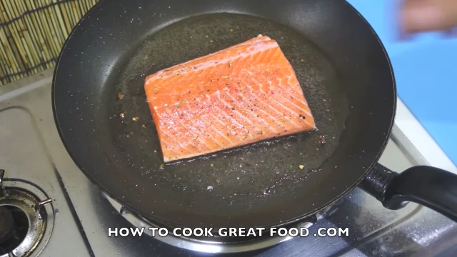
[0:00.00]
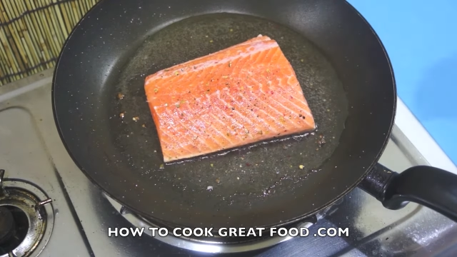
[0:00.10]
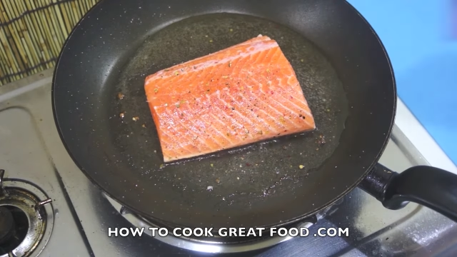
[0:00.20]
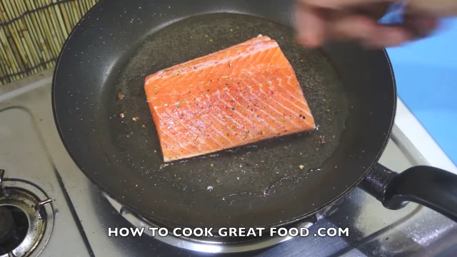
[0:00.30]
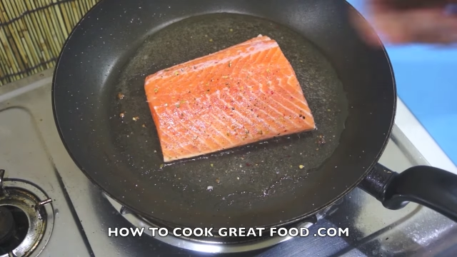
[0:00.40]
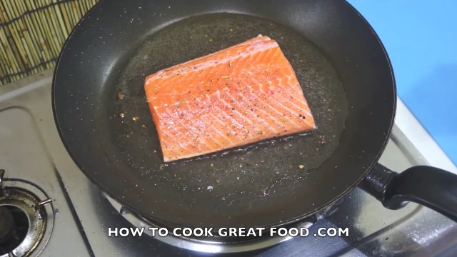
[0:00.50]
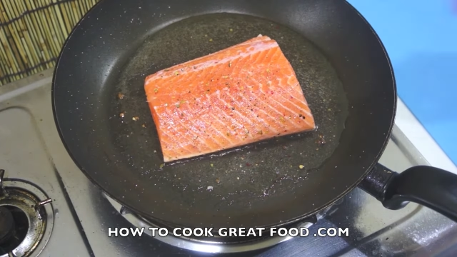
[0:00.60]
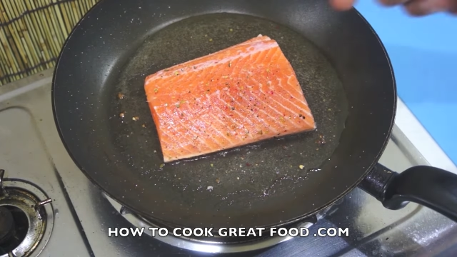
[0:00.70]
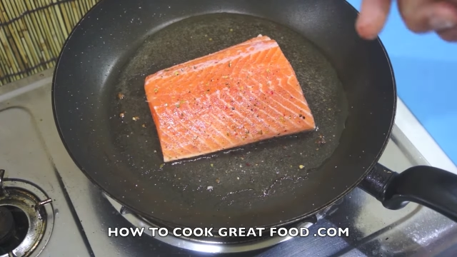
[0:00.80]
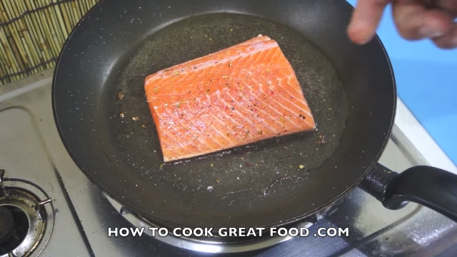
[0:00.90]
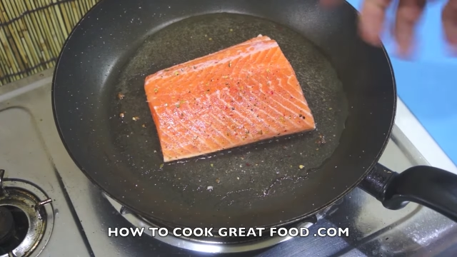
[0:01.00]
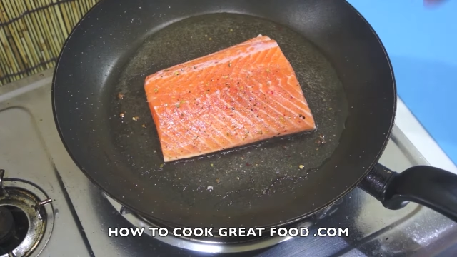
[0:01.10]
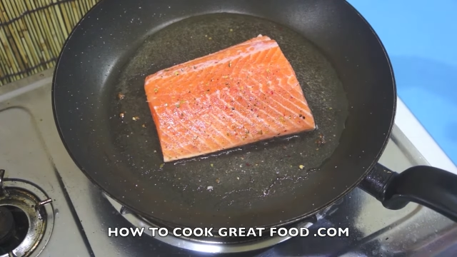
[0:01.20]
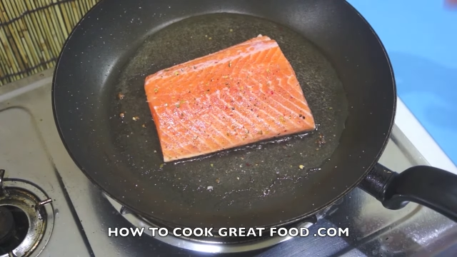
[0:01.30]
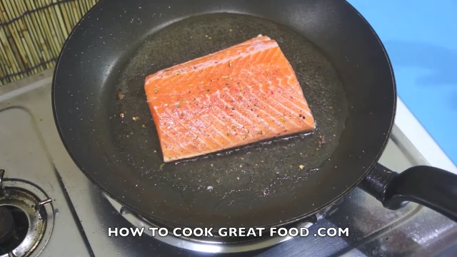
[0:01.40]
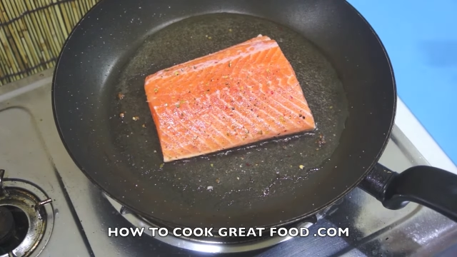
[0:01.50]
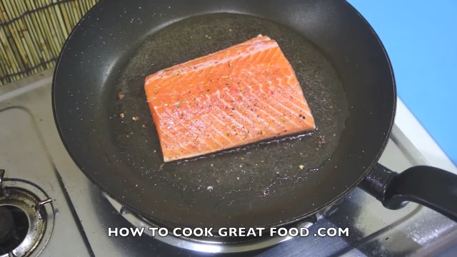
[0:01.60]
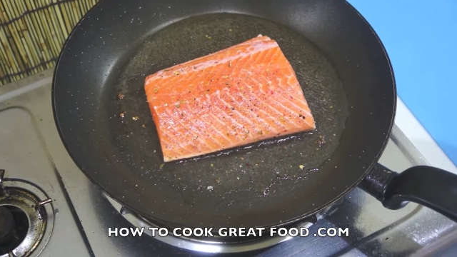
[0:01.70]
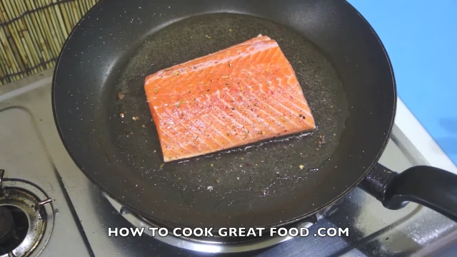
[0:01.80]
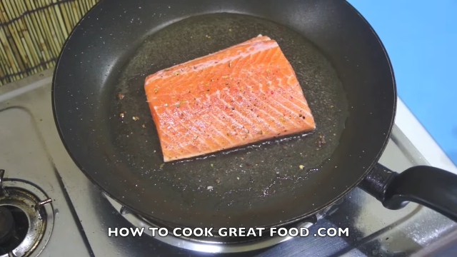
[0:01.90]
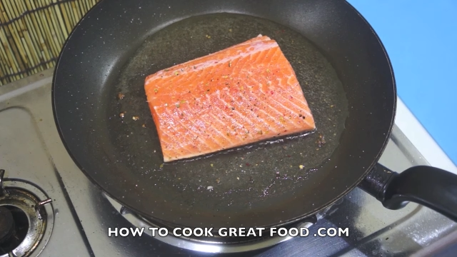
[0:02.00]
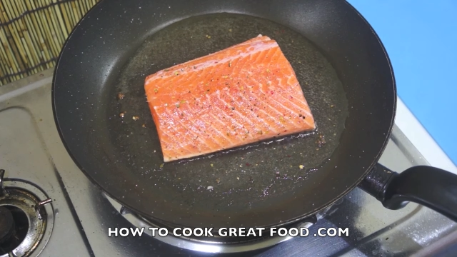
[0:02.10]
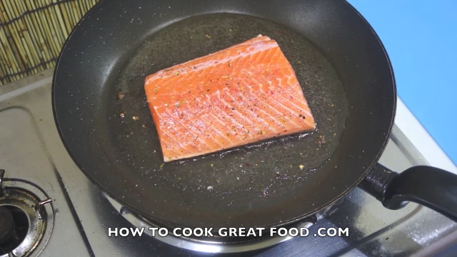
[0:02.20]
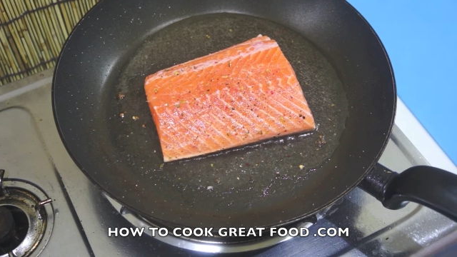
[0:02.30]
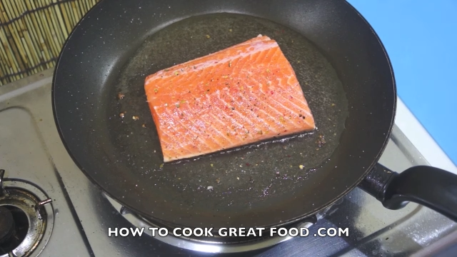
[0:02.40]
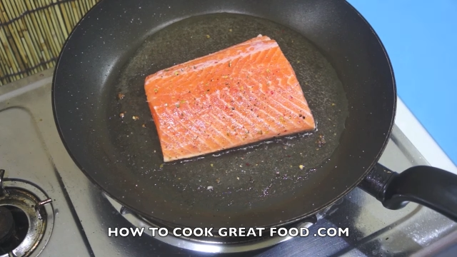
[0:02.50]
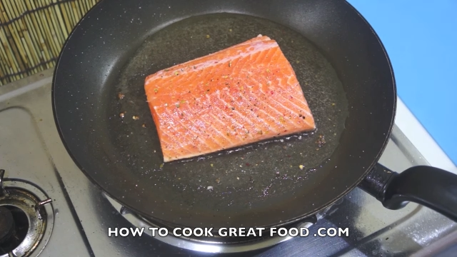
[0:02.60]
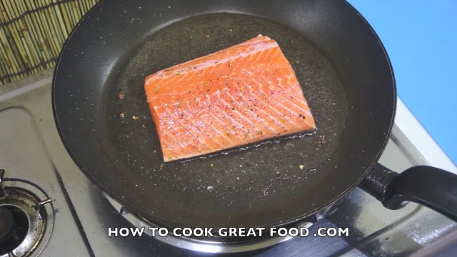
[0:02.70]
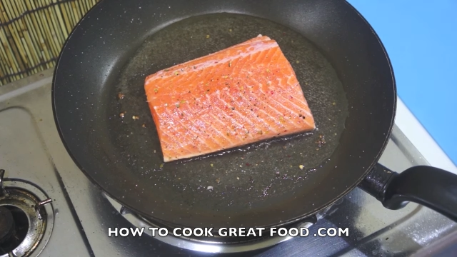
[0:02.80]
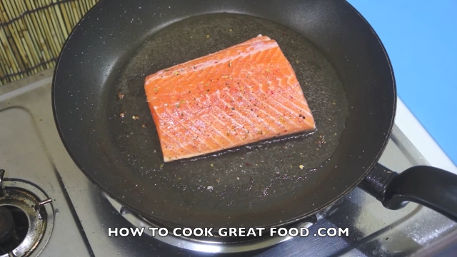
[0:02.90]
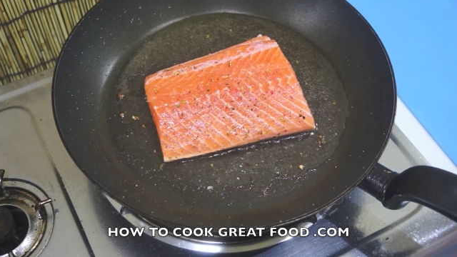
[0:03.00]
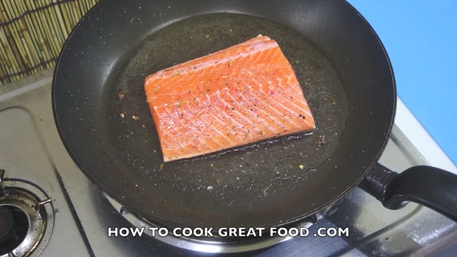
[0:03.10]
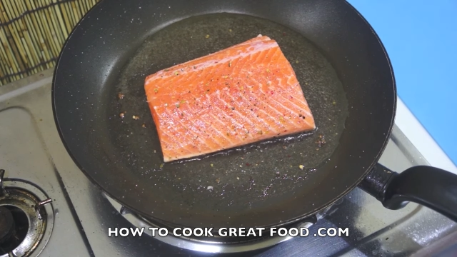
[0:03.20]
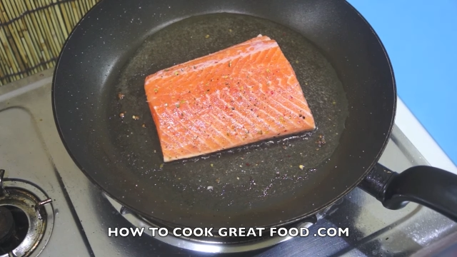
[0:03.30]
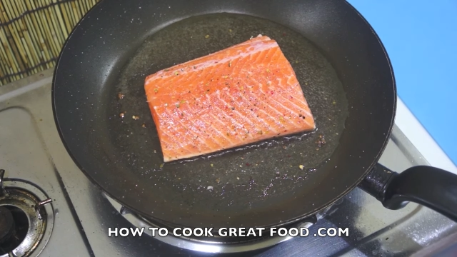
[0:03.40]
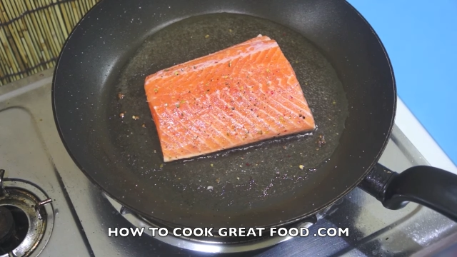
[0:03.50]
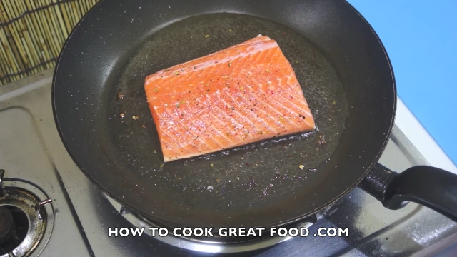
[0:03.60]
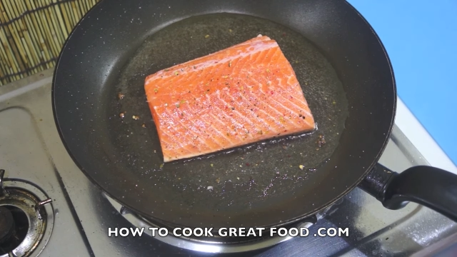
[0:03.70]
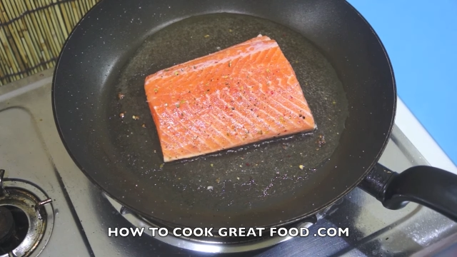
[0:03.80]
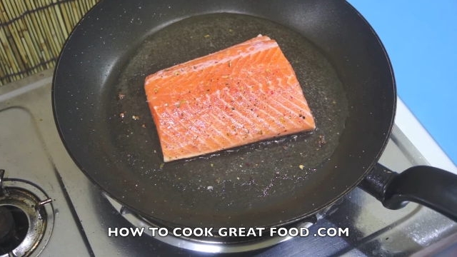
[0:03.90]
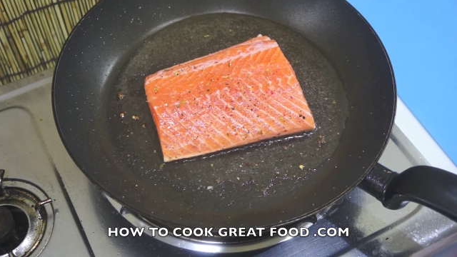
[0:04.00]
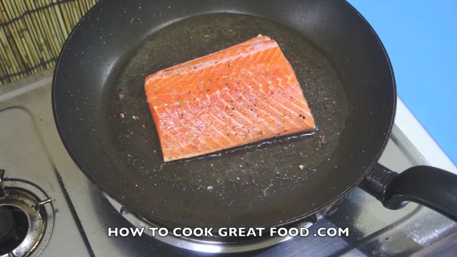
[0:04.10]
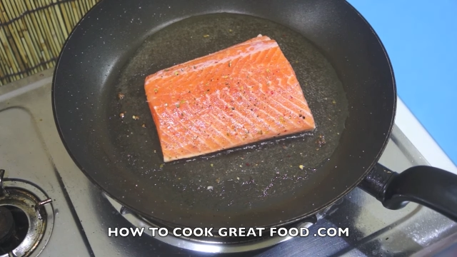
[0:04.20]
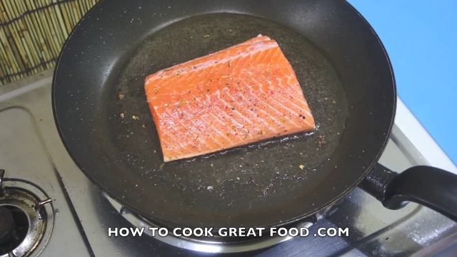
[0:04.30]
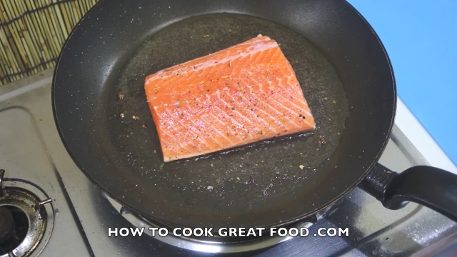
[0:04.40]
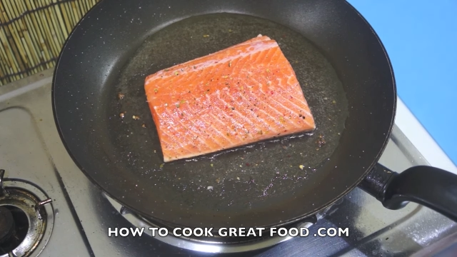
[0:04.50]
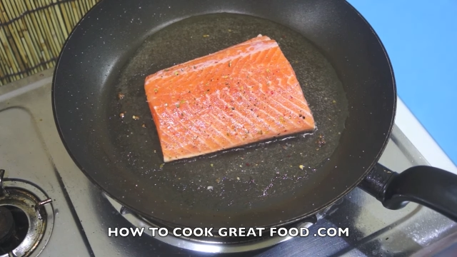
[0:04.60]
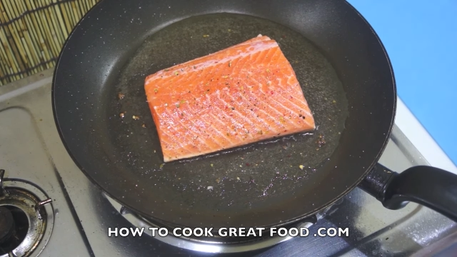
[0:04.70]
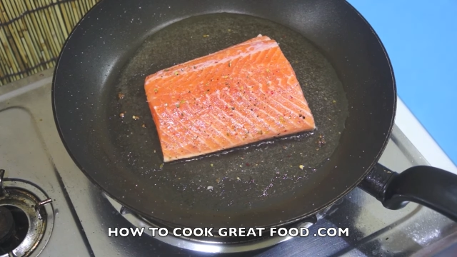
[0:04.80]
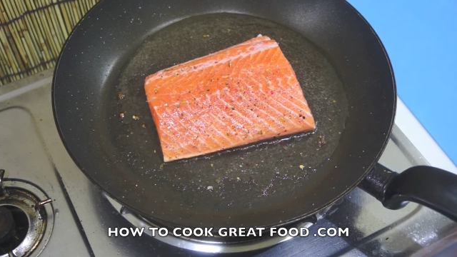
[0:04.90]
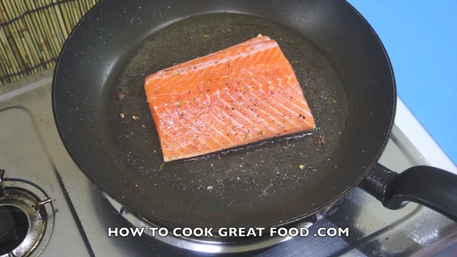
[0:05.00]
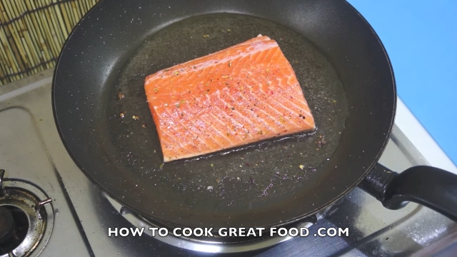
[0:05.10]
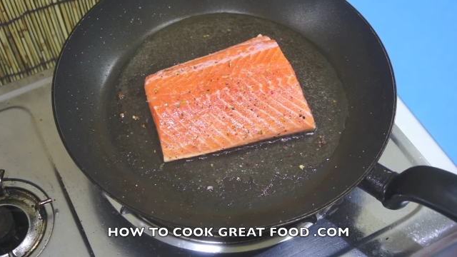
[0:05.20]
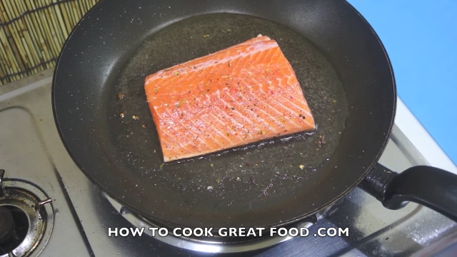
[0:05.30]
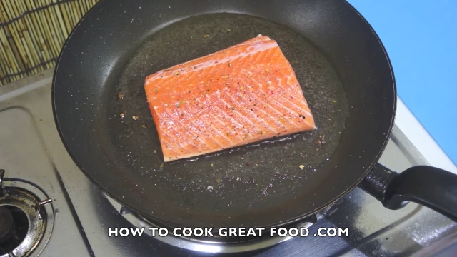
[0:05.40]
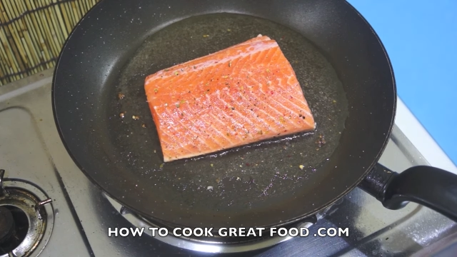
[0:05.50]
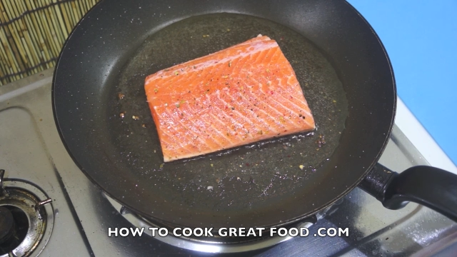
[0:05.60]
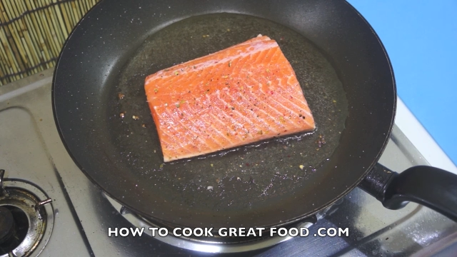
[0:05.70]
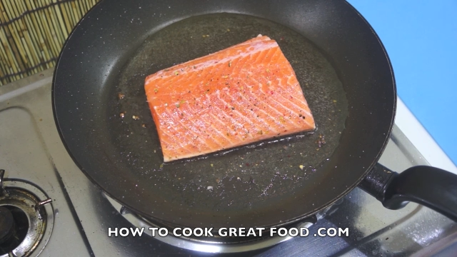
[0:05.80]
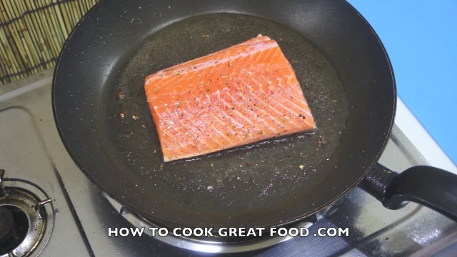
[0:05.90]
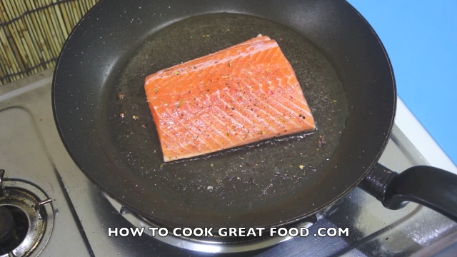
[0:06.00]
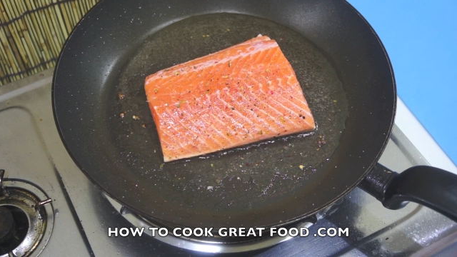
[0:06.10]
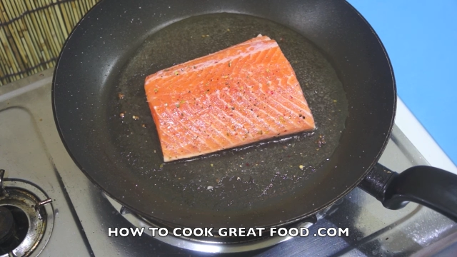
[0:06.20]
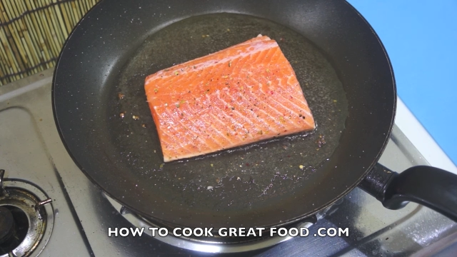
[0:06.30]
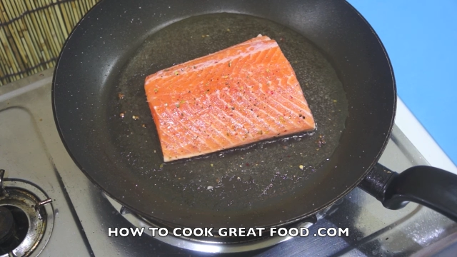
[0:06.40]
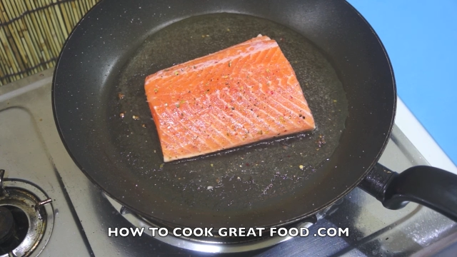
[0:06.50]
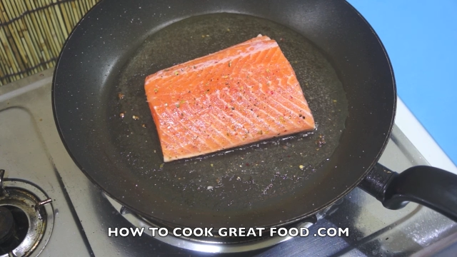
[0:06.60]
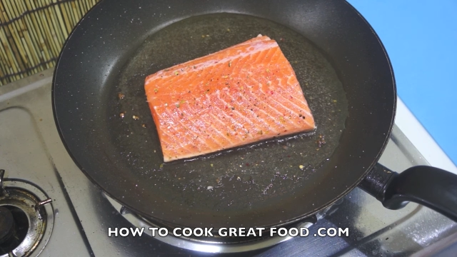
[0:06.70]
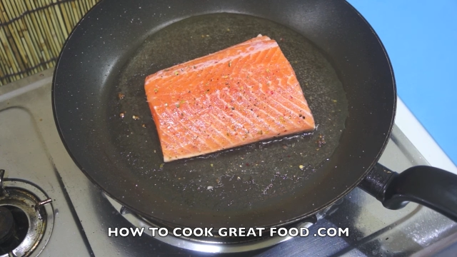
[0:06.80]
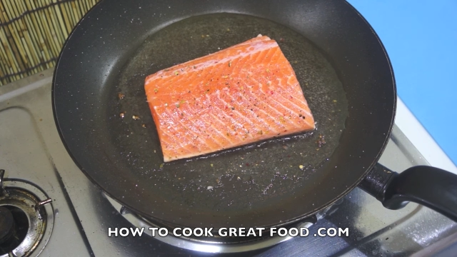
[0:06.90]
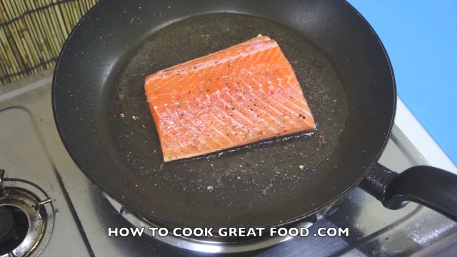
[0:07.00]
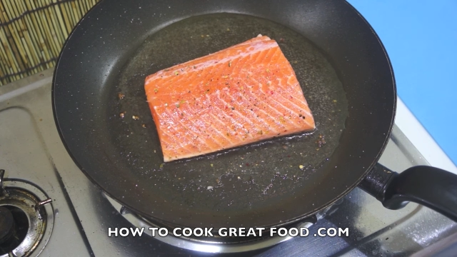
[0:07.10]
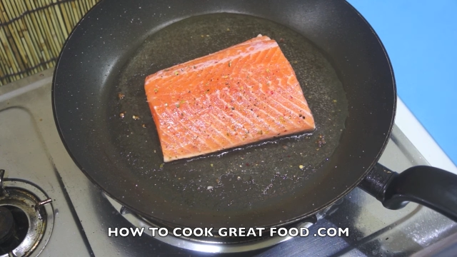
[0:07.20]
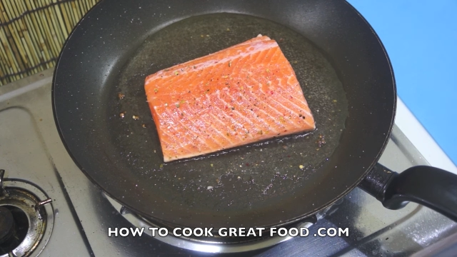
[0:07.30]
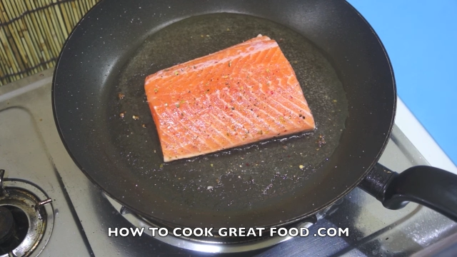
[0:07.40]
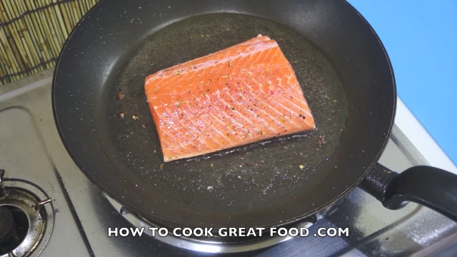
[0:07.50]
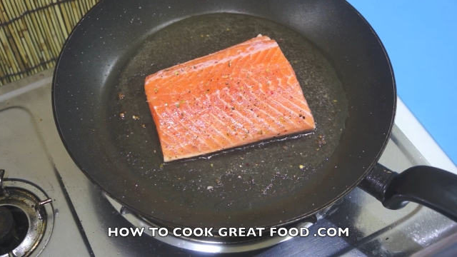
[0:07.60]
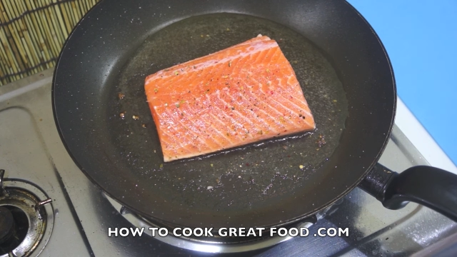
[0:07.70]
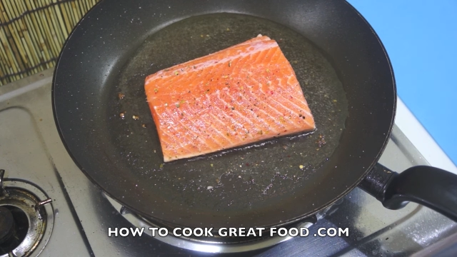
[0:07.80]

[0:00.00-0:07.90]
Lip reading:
(no speaker visible)